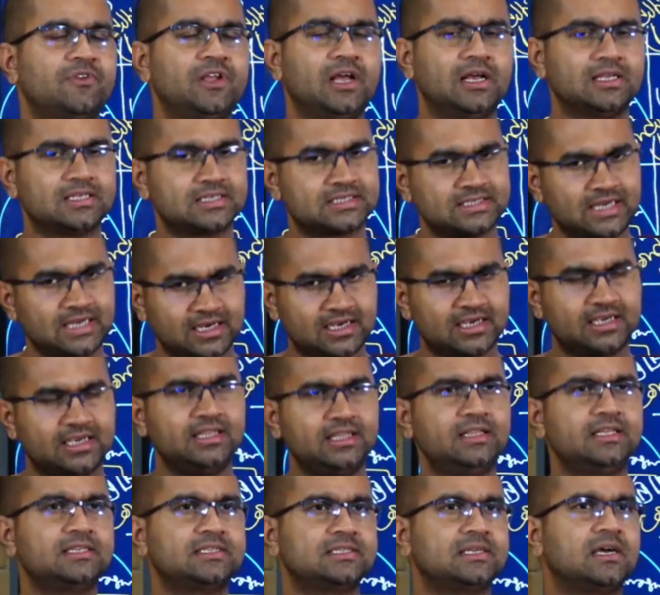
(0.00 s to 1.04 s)
We are stuck
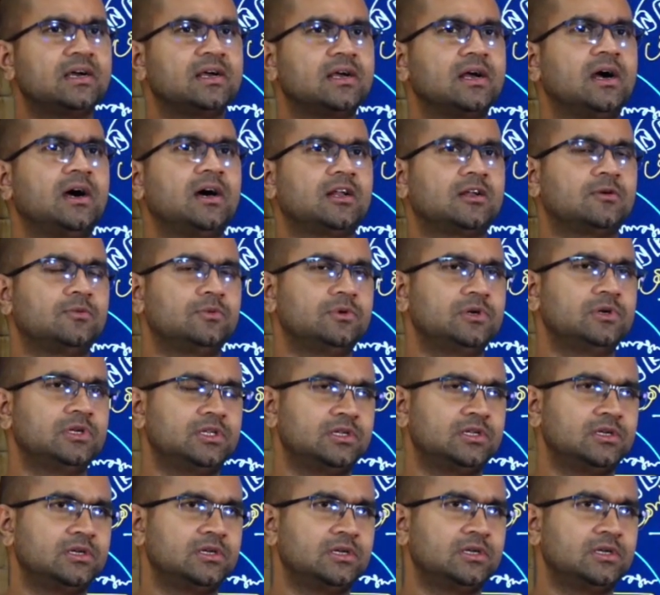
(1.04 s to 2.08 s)
in this sankhara world.